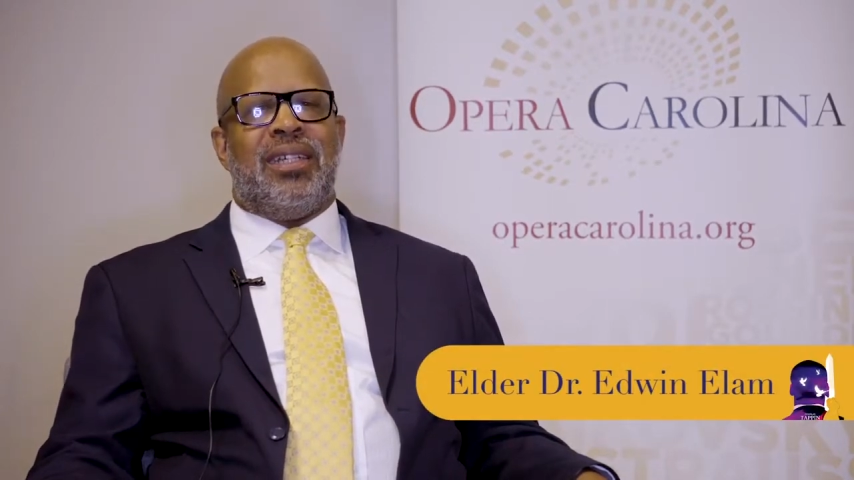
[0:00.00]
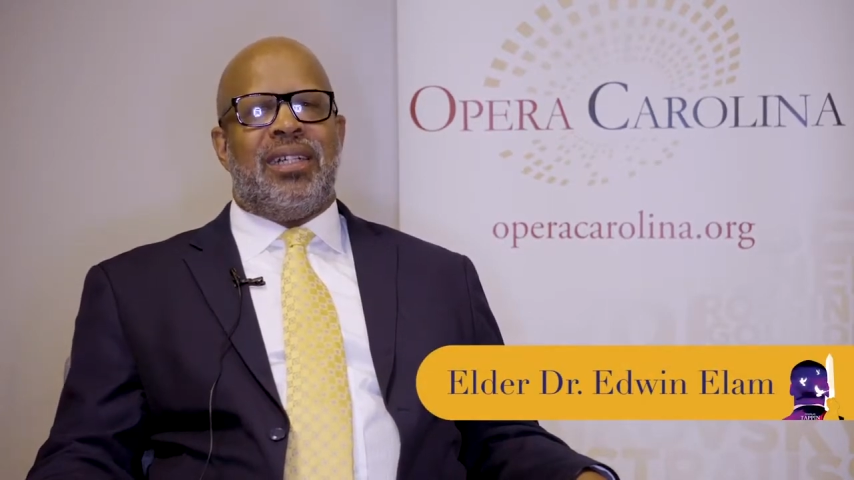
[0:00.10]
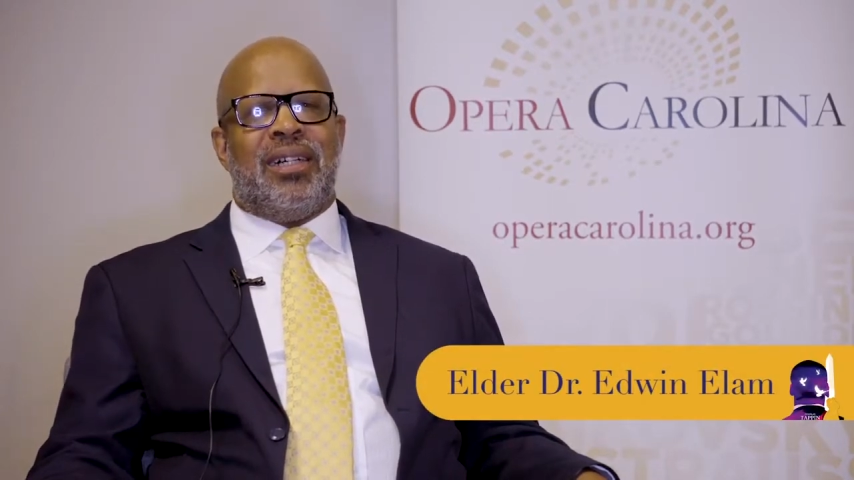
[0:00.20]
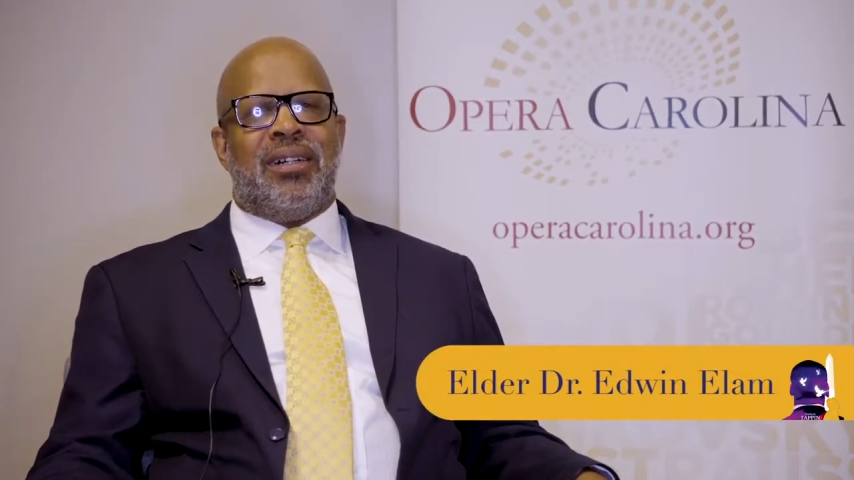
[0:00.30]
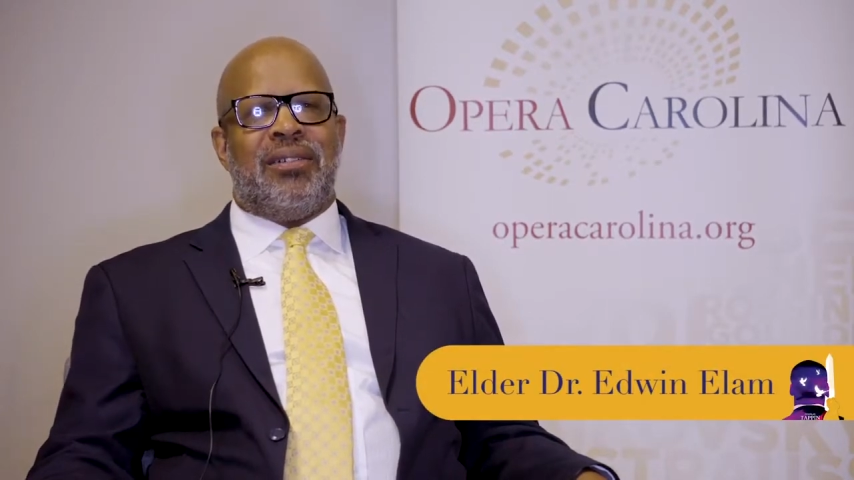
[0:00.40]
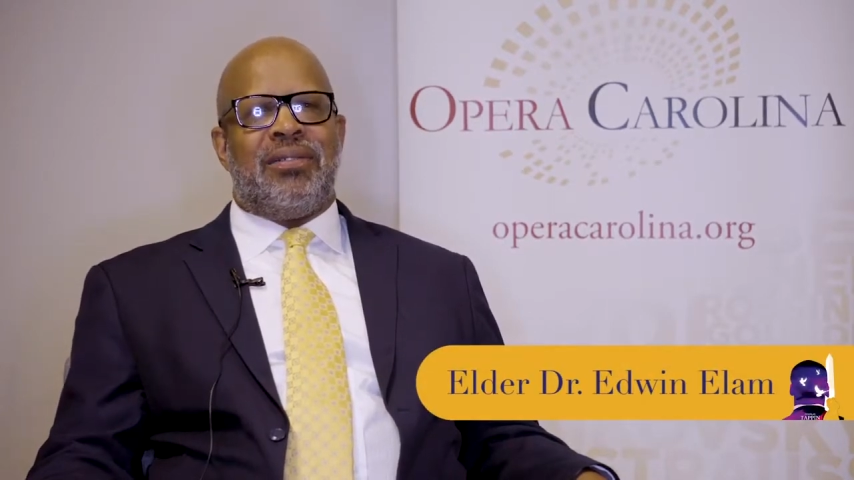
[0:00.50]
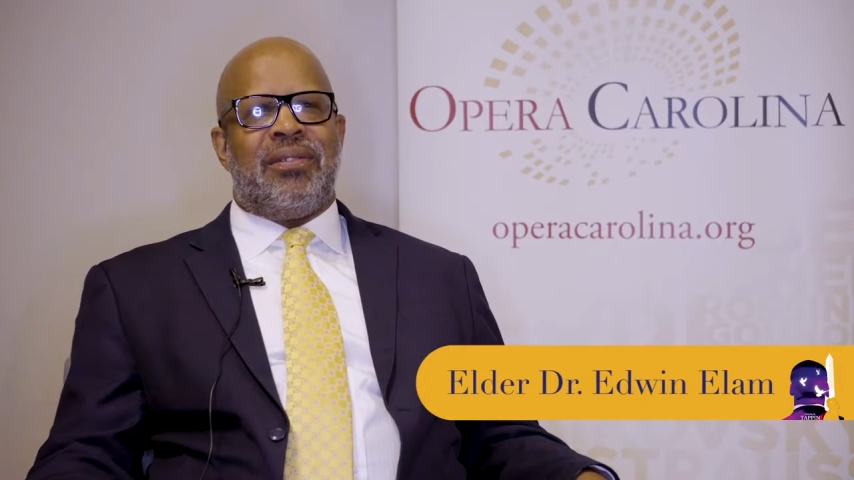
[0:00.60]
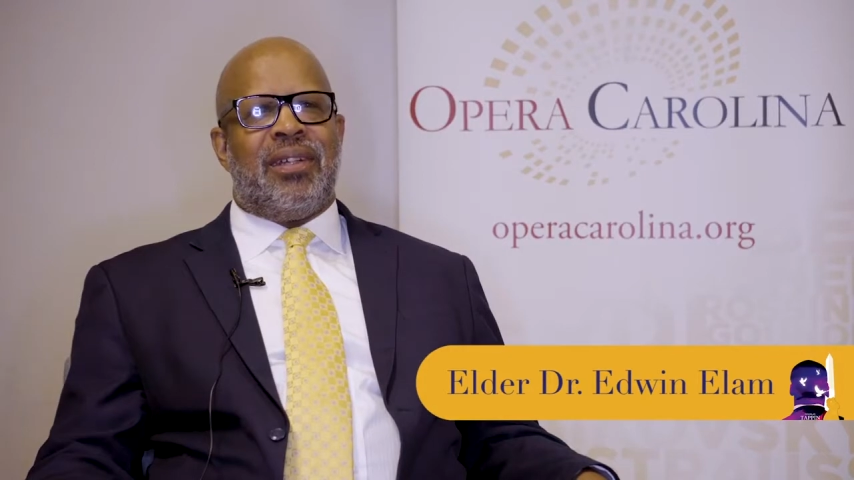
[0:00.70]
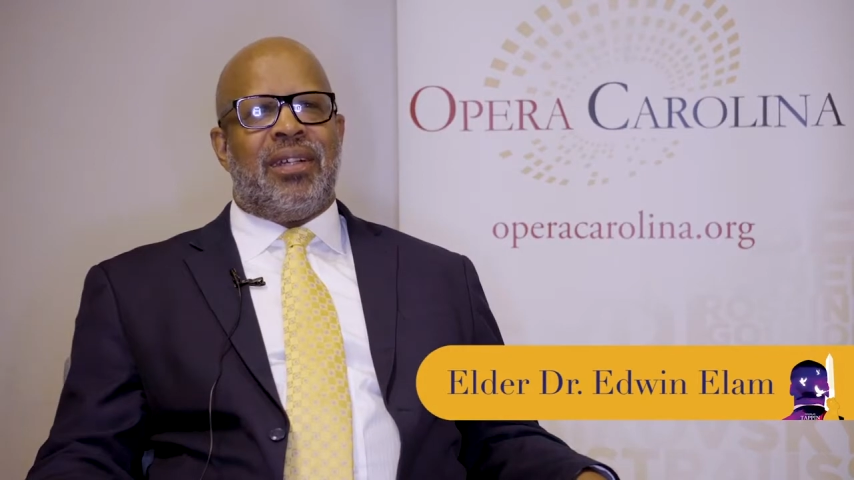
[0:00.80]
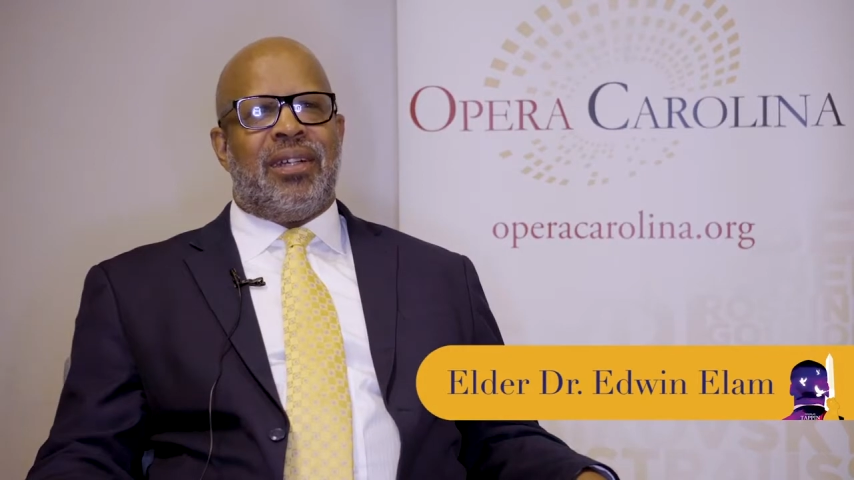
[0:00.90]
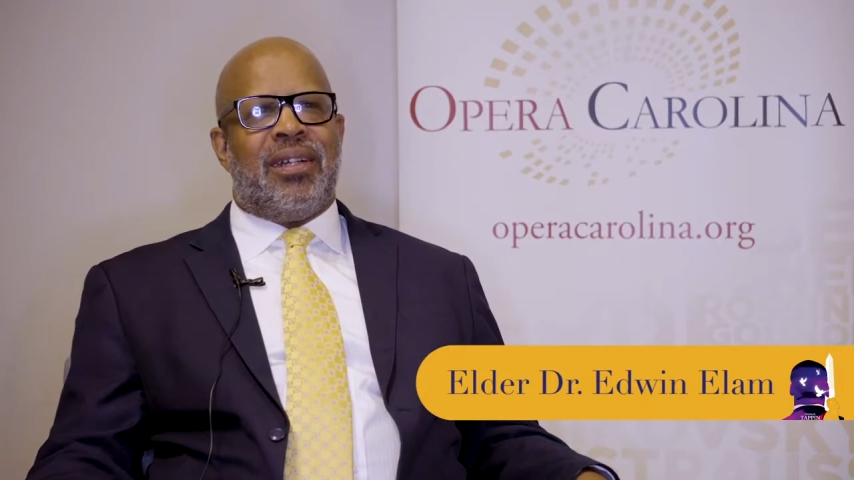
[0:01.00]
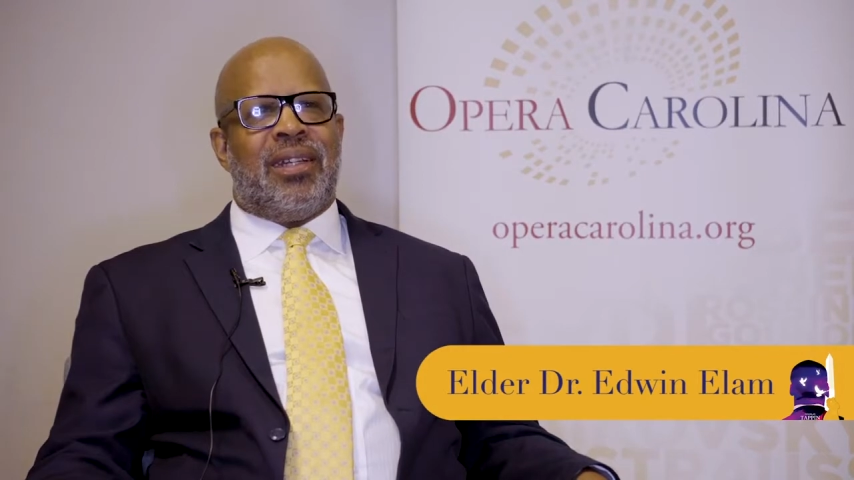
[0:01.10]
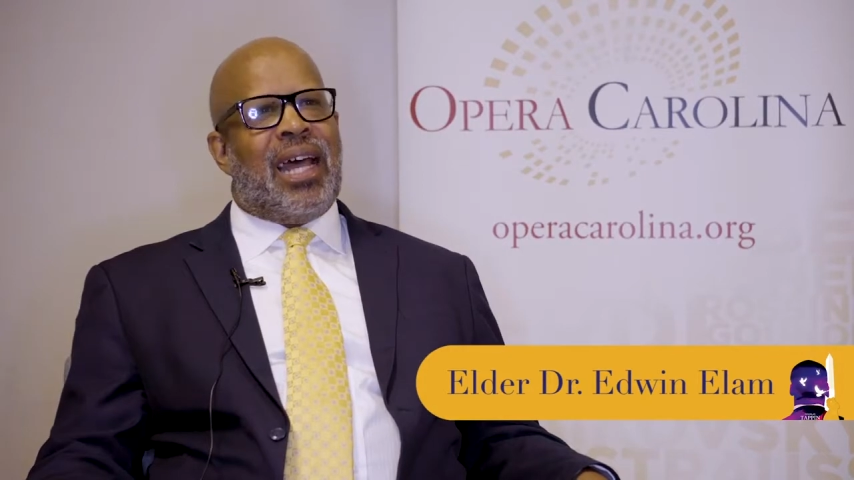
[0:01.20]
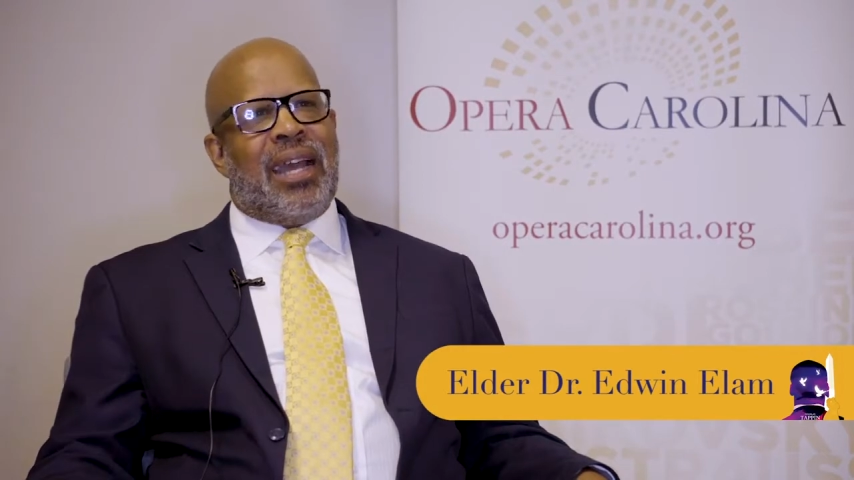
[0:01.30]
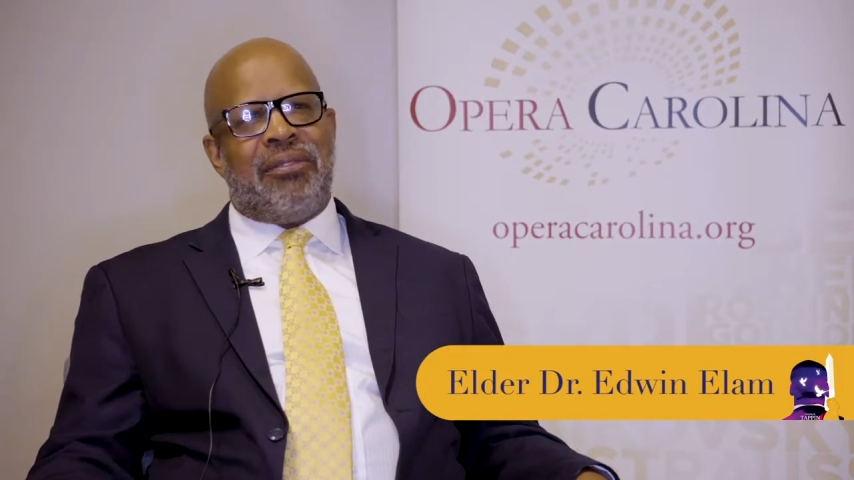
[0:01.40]
of
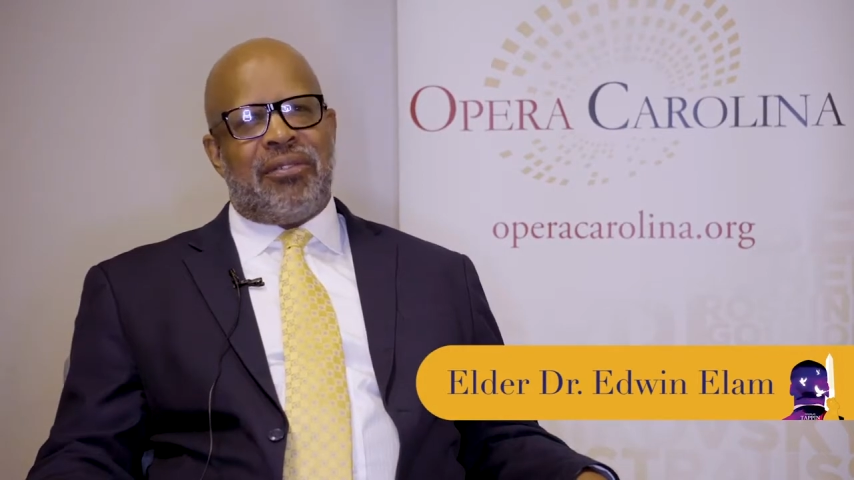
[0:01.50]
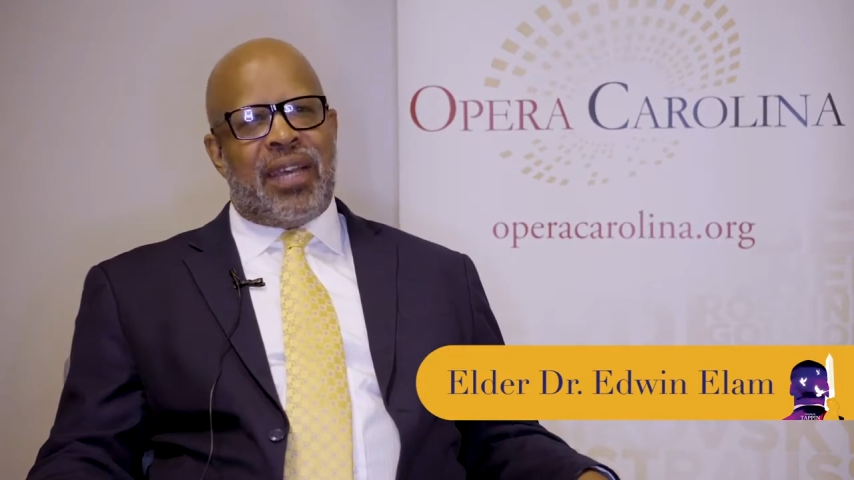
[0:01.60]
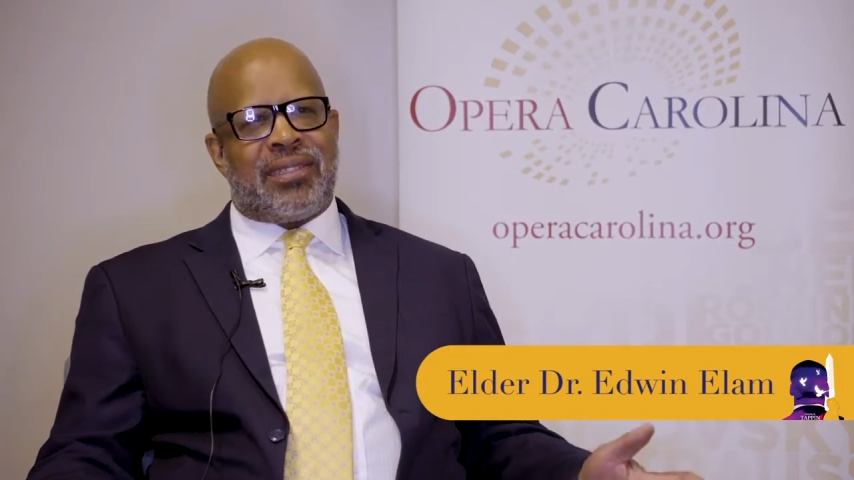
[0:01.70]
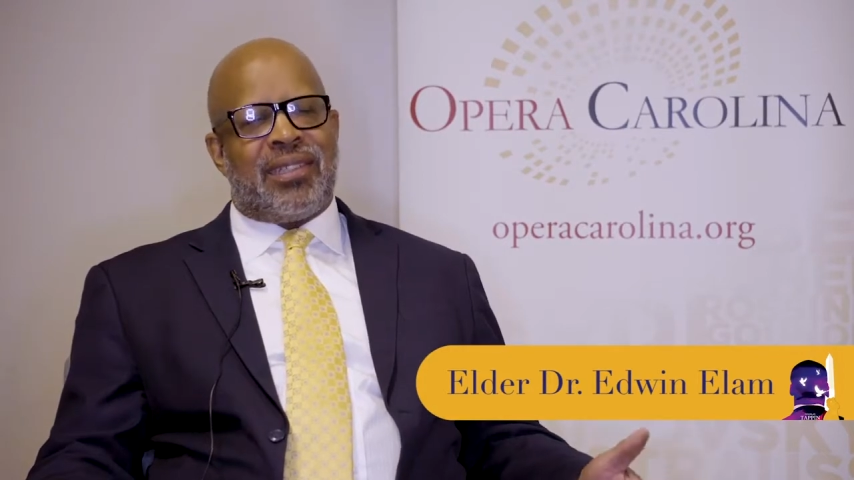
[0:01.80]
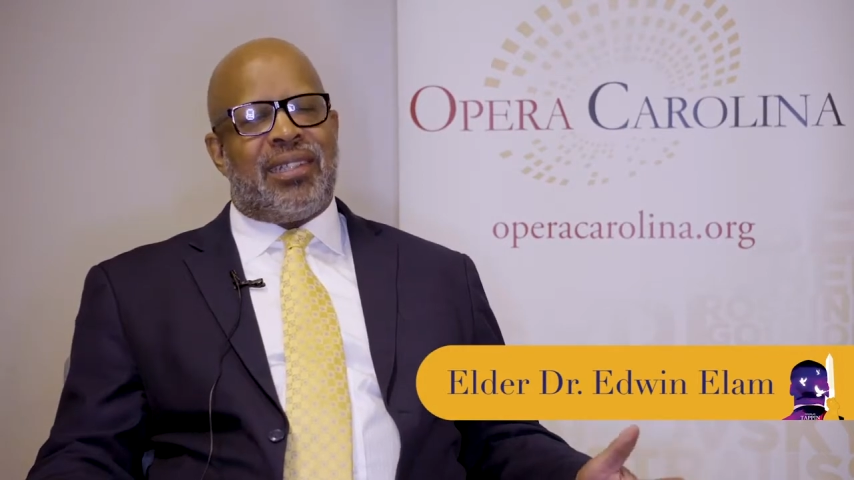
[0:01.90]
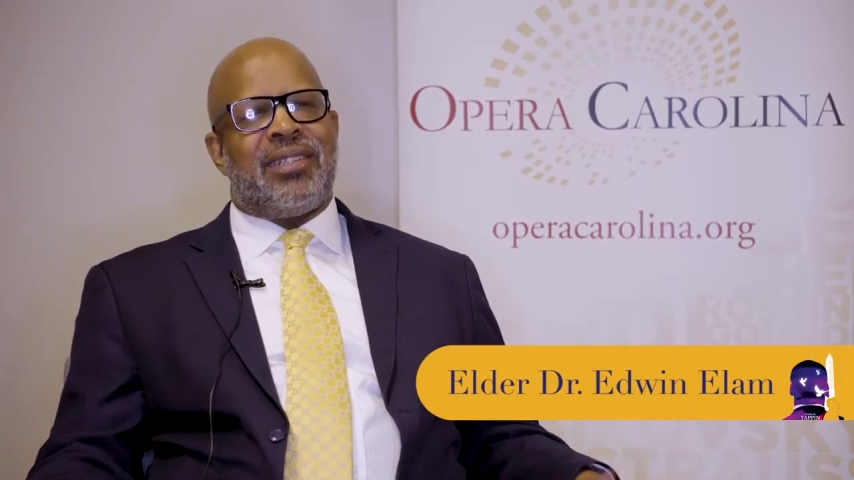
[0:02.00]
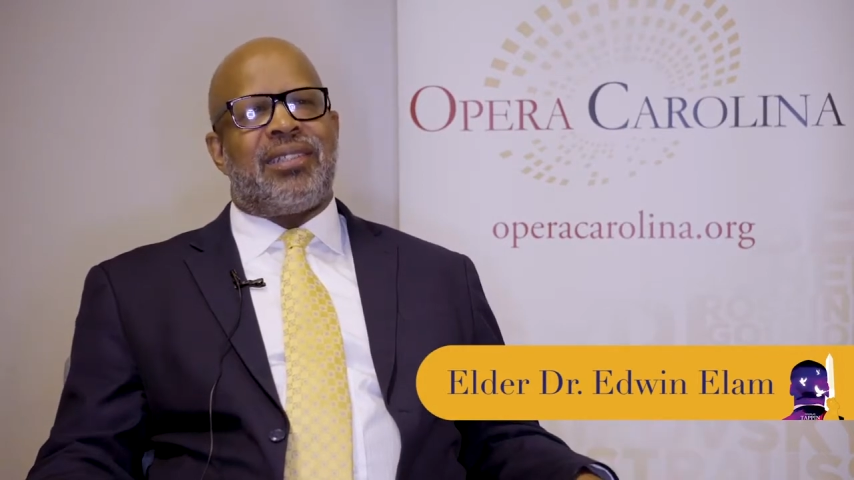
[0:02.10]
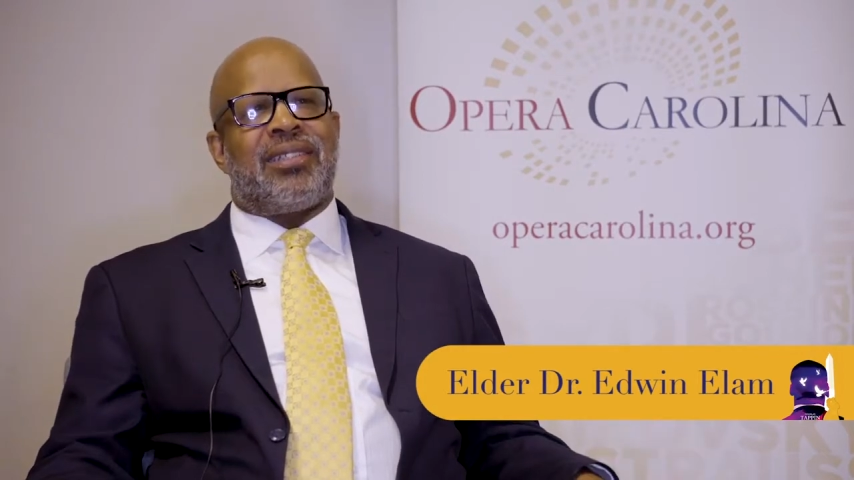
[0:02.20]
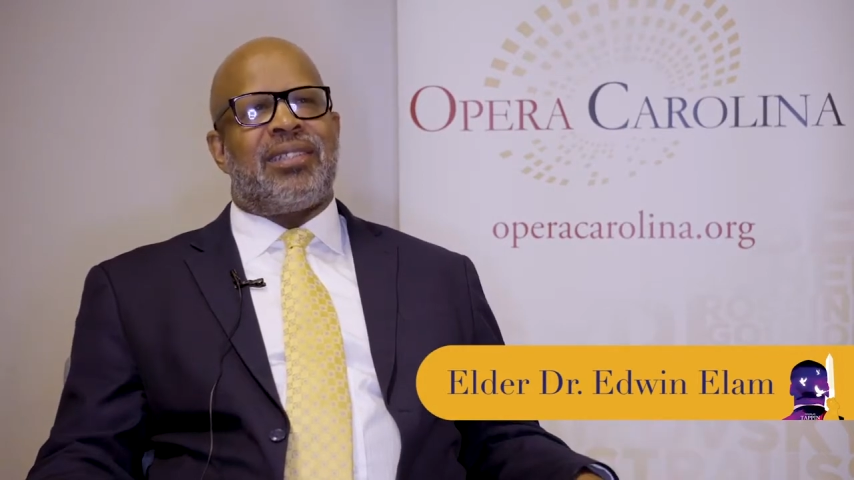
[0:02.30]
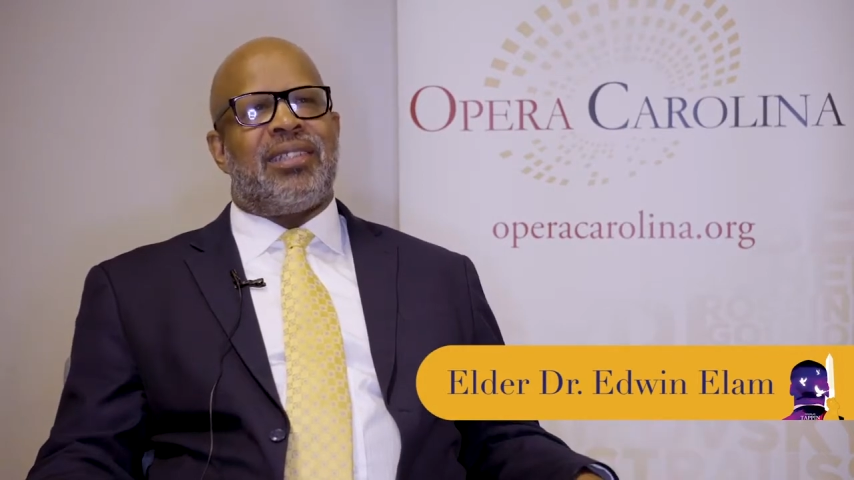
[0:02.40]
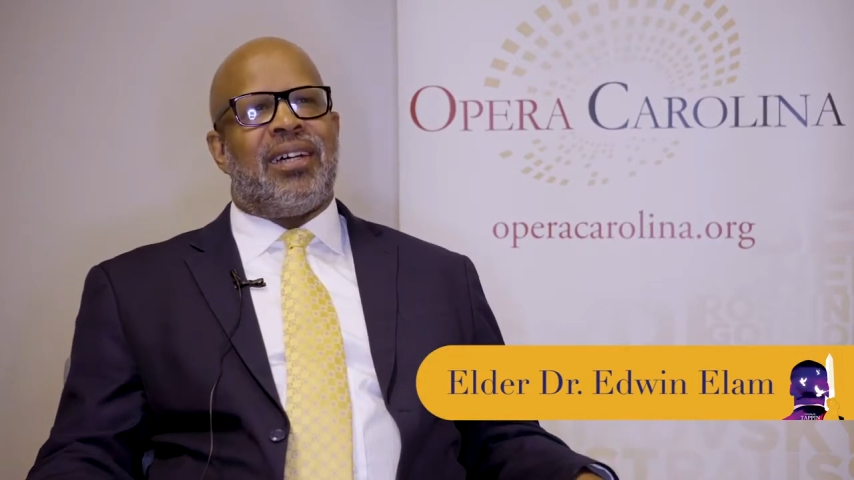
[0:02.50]
a life of excellence,